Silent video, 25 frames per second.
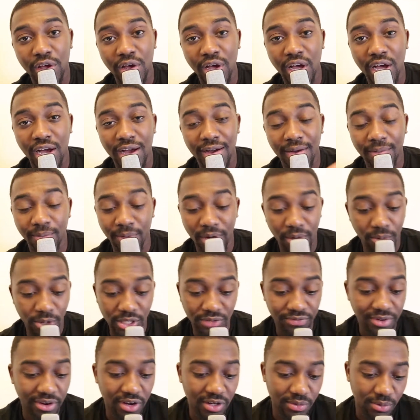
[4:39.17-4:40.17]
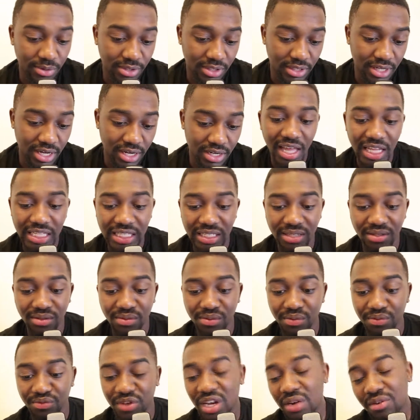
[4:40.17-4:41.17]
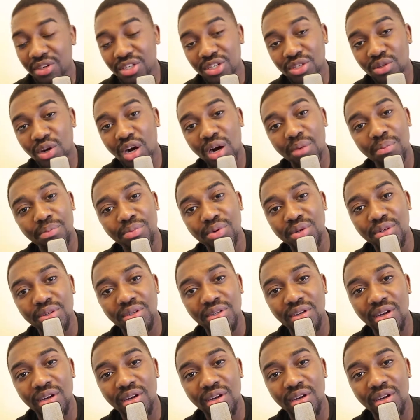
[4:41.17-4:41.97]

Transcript: uh, what was found was that it's very sharp